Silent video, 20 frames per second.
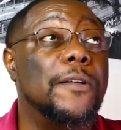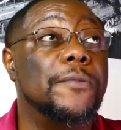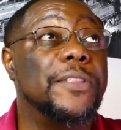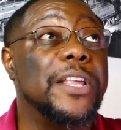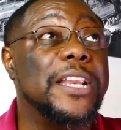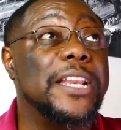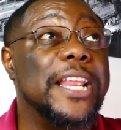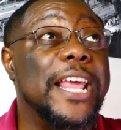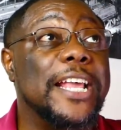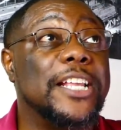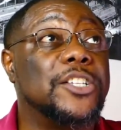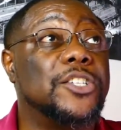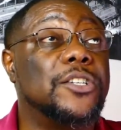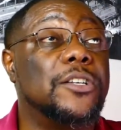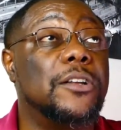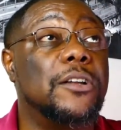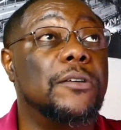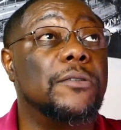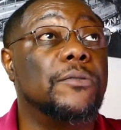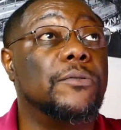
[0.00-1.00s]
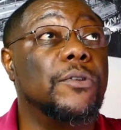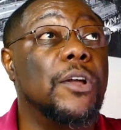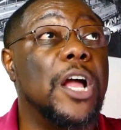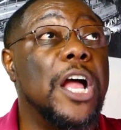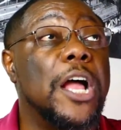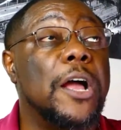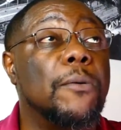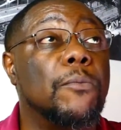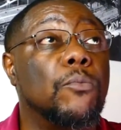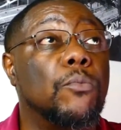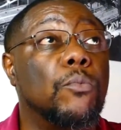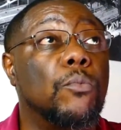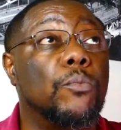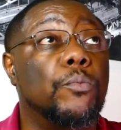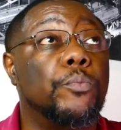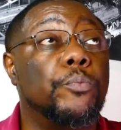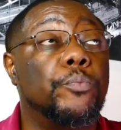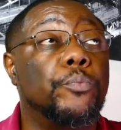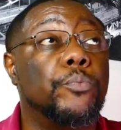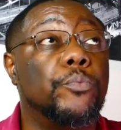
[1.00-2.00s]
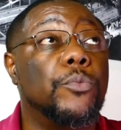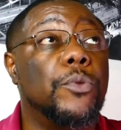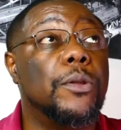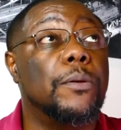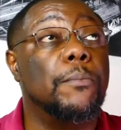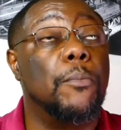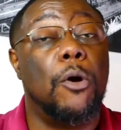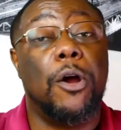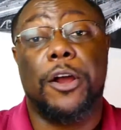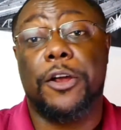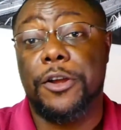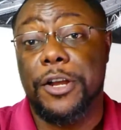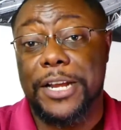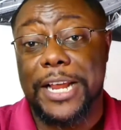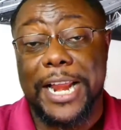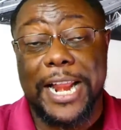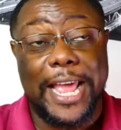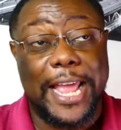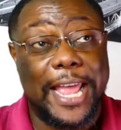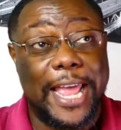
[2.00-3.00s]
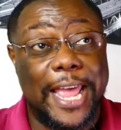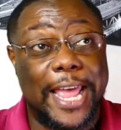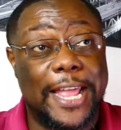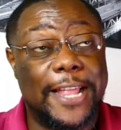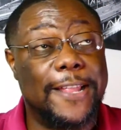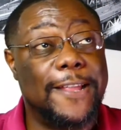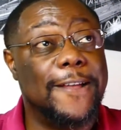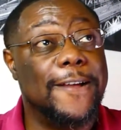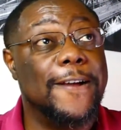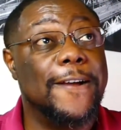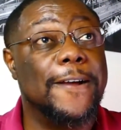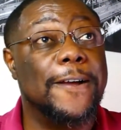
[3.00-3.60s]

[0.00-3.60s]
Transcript: The next marketer that I had,